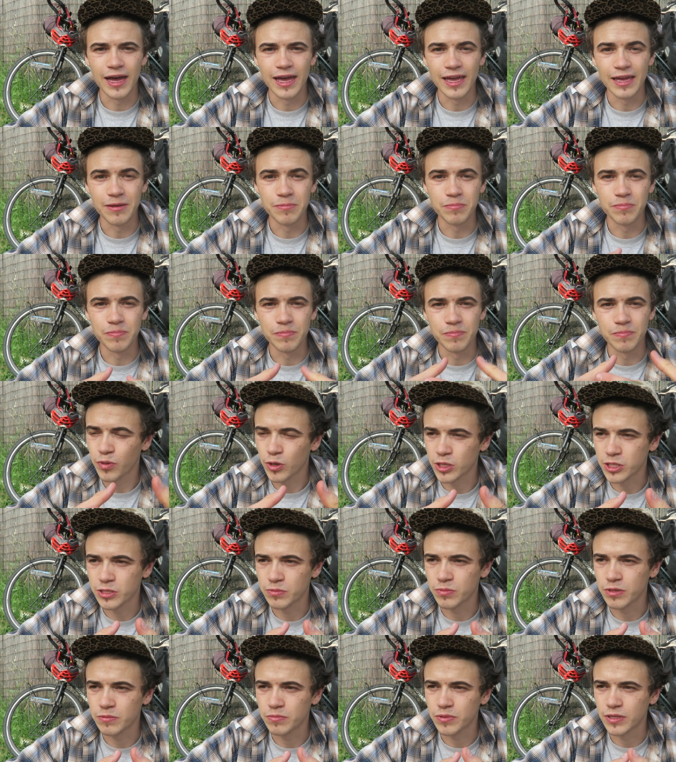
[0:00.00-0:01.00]
I am
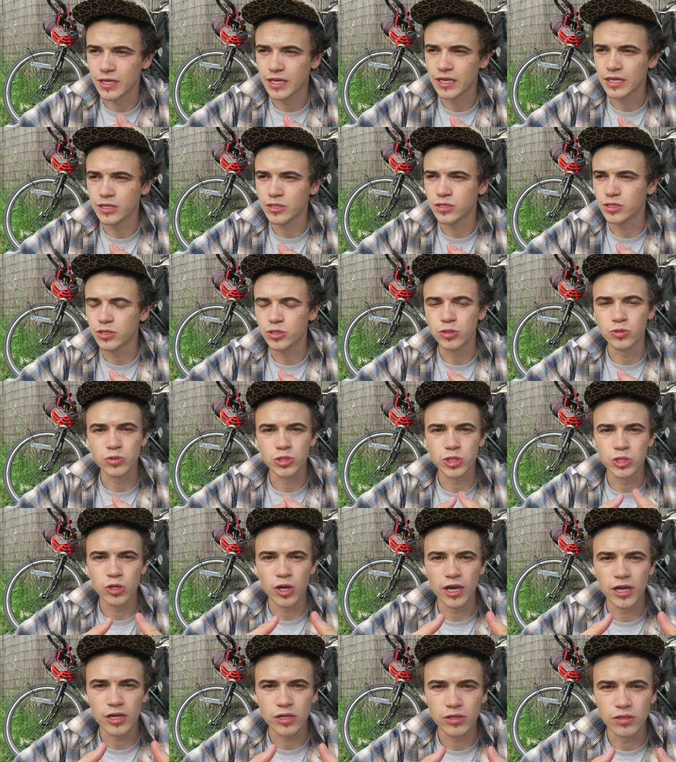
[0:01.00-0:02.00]
possibly planning to do a
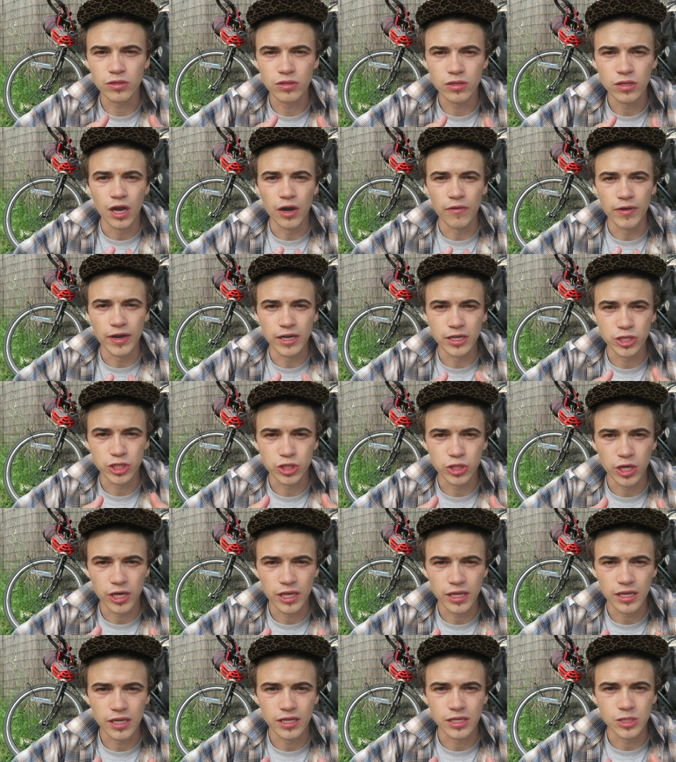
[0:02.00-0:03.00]
cycle around
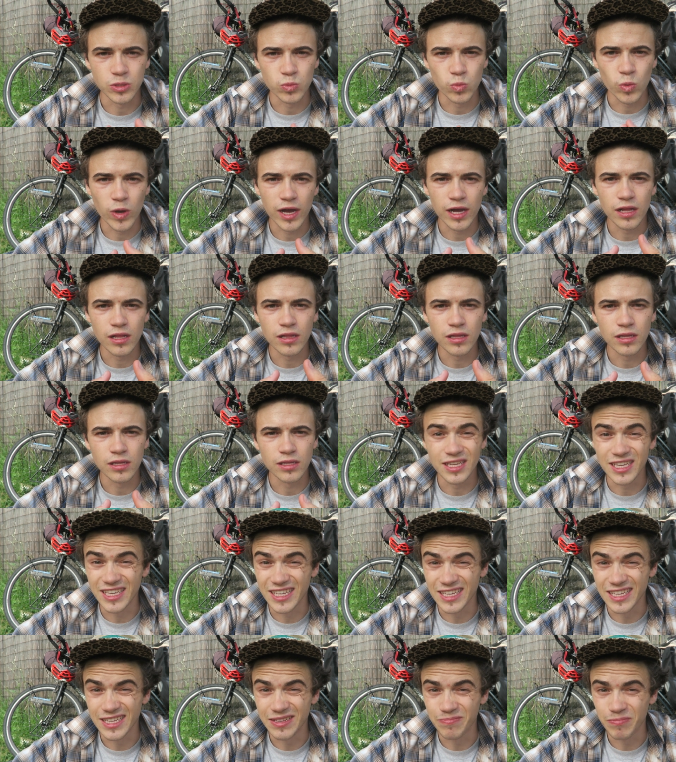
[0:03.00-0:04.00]
Australia as well
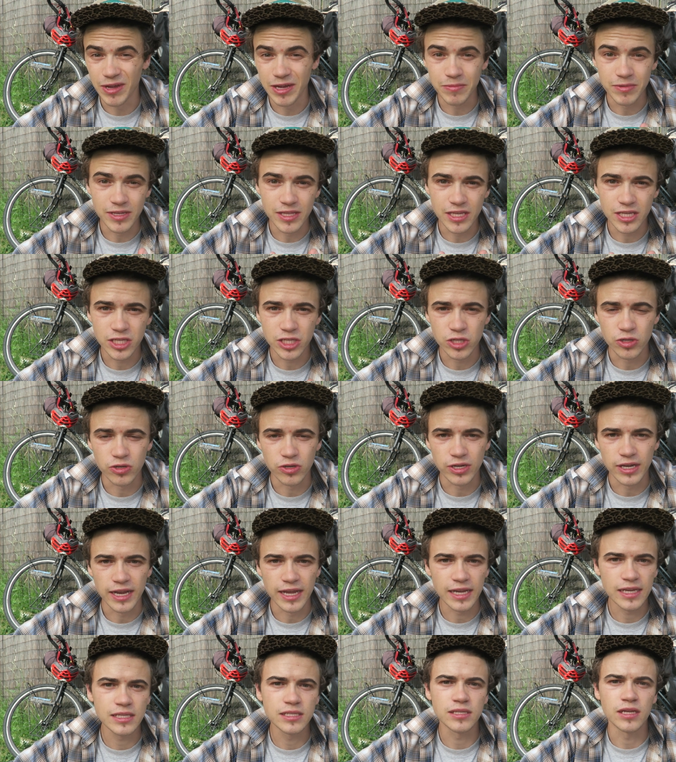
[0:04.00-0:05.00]
in maybe this year or
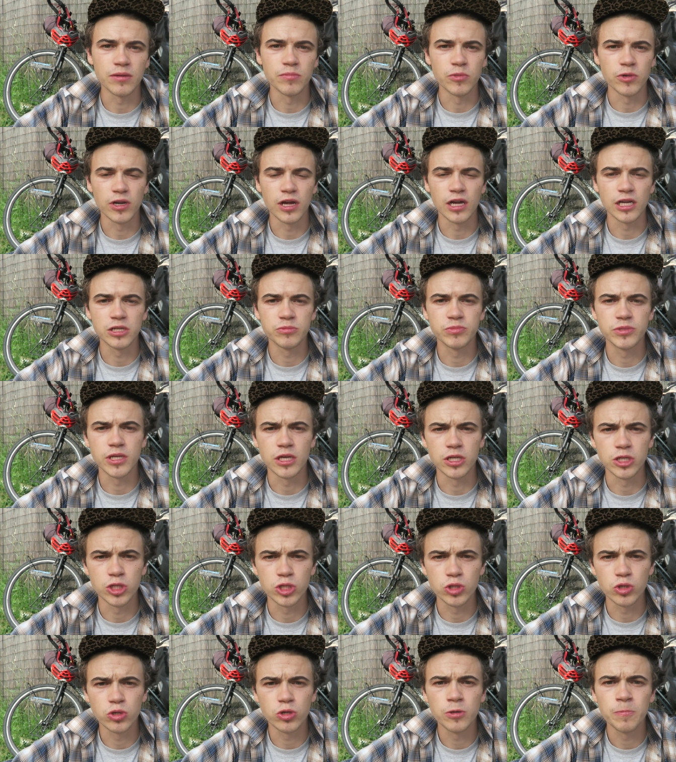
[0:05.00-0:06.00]
next. I'm not 100%
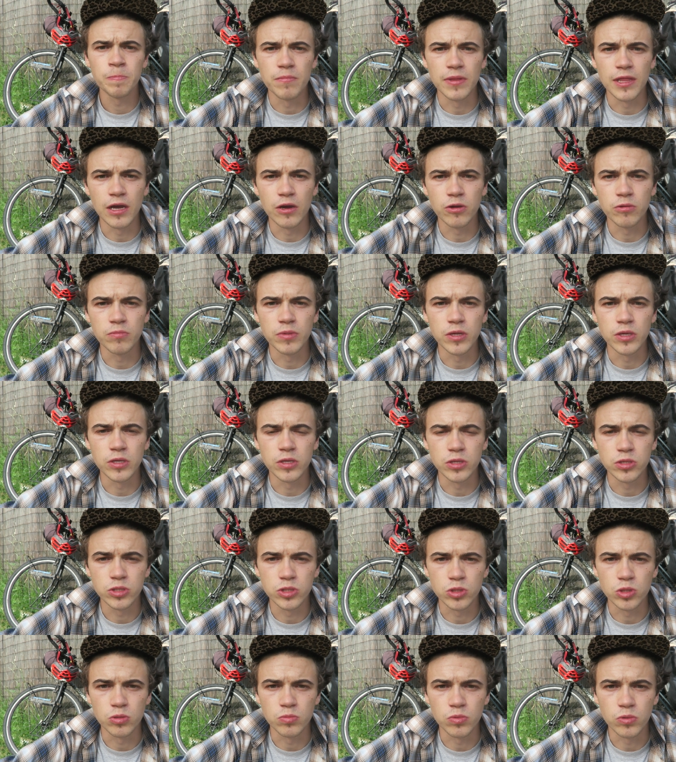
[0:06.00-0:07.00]
sure, but that would be
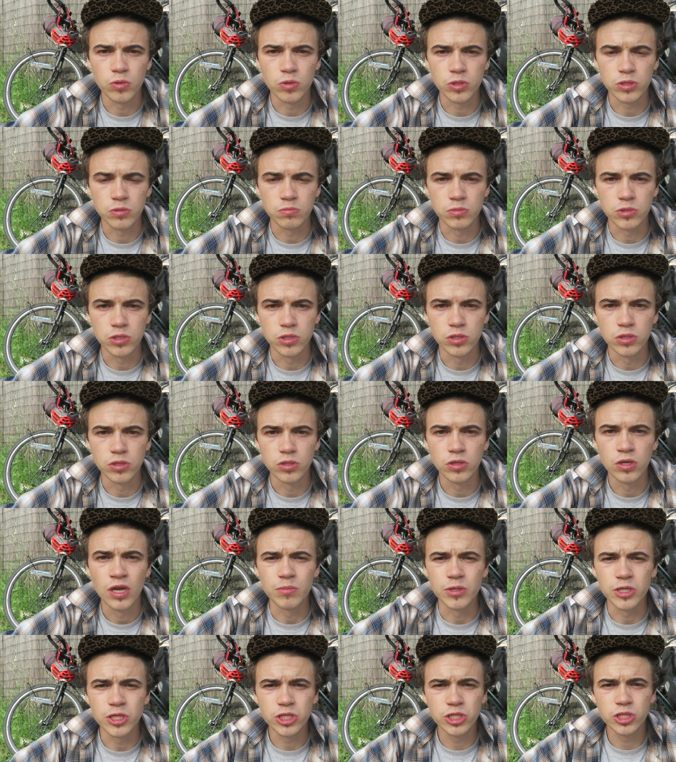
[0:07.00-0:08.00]
super awesome to do.
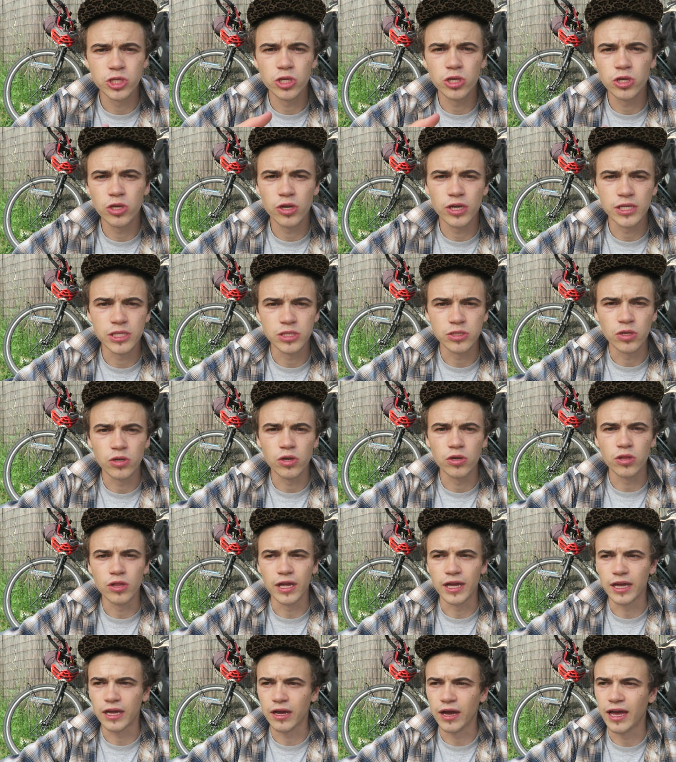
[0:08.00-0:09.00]
But just so you guys know,
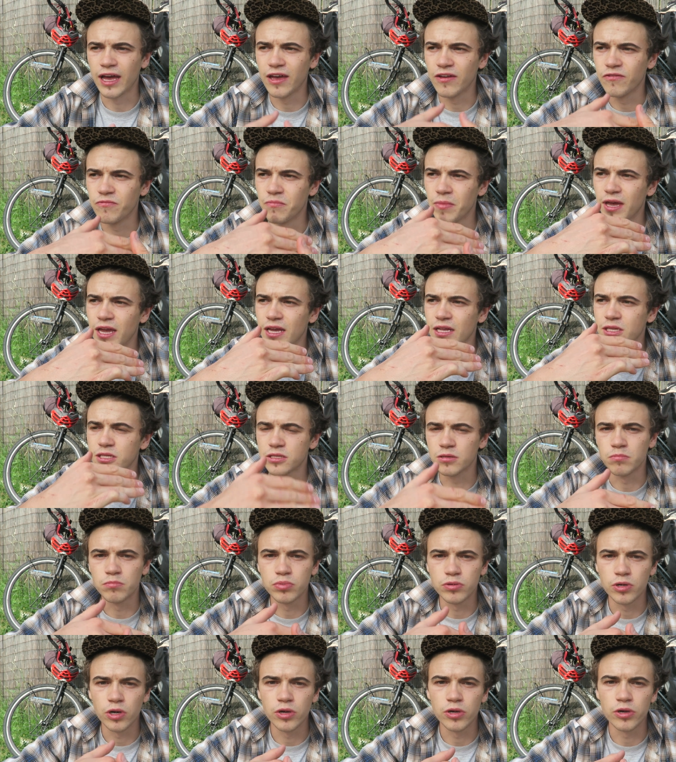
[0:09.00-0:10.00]
like I have made some
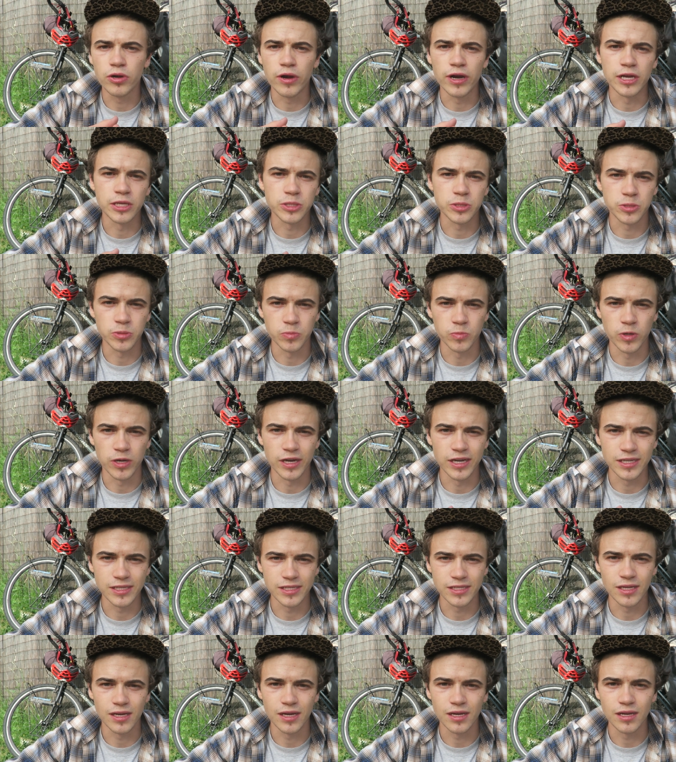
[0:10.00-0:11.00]
progress from where I
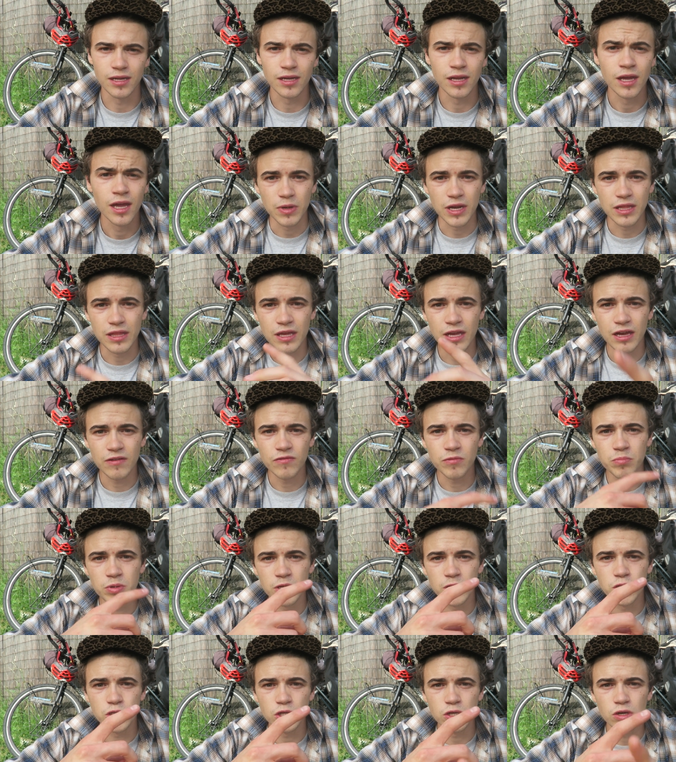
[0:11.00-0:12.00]
started. But I think I have a
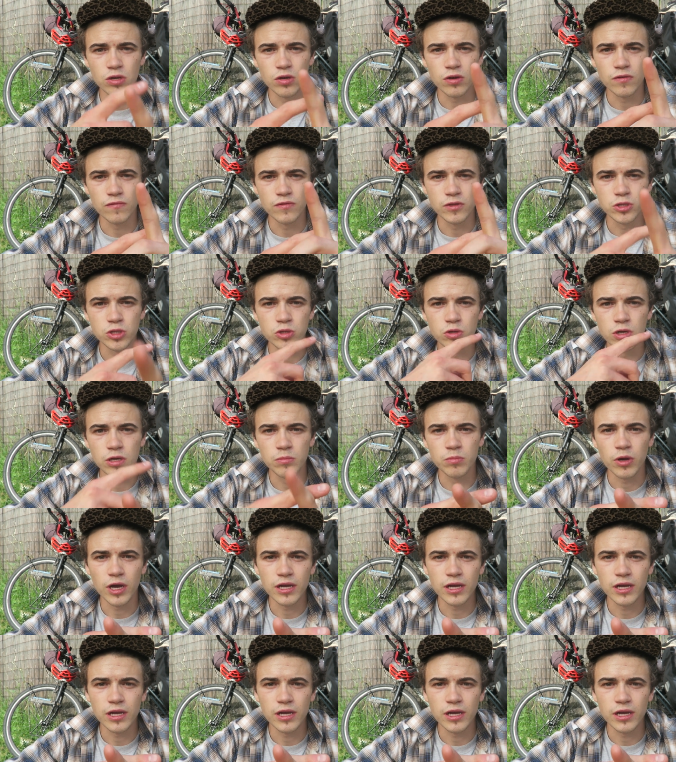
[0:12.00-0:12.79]
picture of the touring